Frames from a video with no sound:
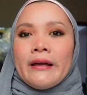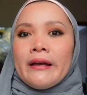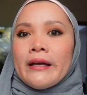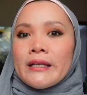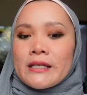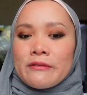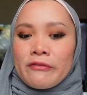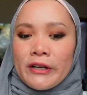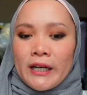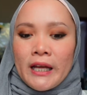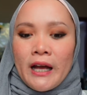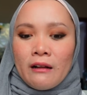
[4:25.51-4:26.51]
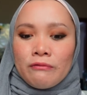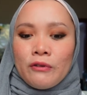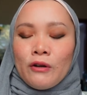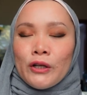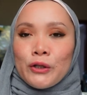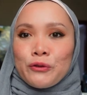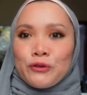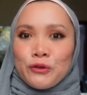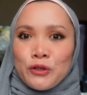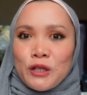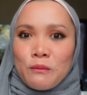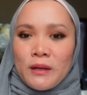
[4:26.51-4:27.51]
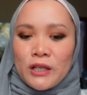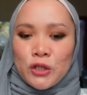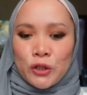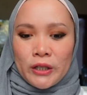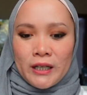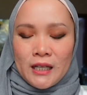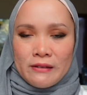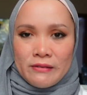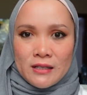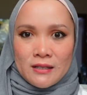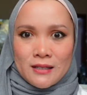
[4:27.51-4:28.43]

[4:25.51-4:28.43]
it's really helpful in reducing blood sugar levels.